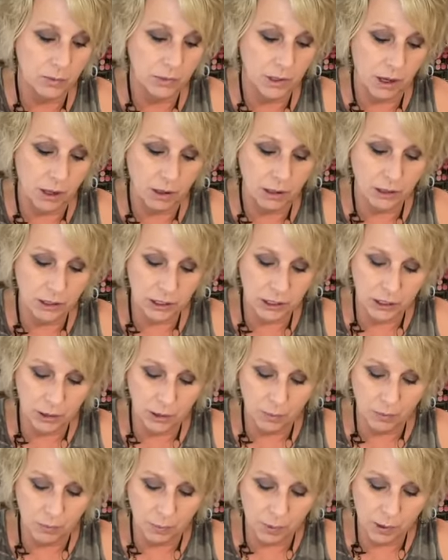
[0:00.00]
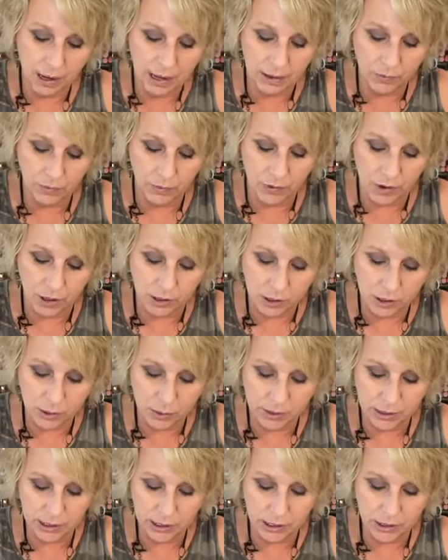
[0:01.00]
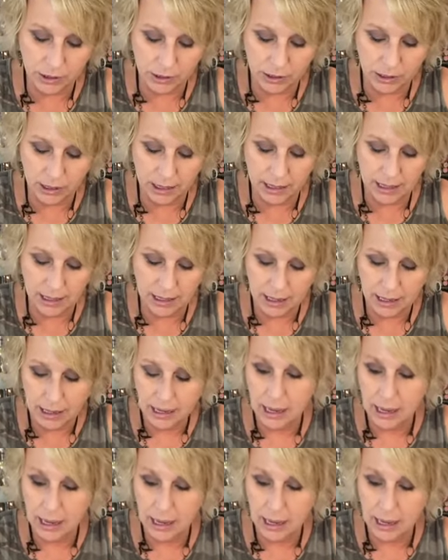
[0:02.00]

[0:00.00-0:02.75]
y'all are still praying for our sweet Sookie.